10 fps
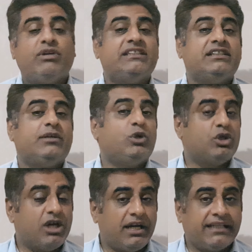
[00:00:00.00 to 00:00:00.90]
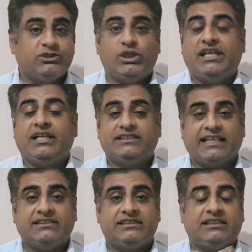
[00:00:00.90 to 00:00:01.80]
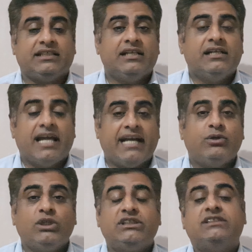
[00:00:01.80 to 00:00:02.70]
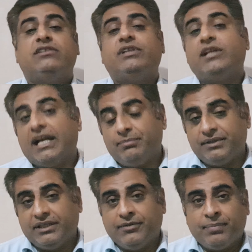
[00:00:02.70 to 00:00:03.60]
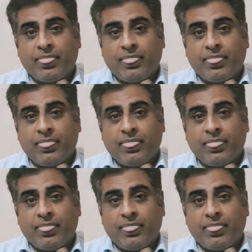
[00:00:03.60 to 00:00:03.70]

What does the new law actually say, and who does it really help?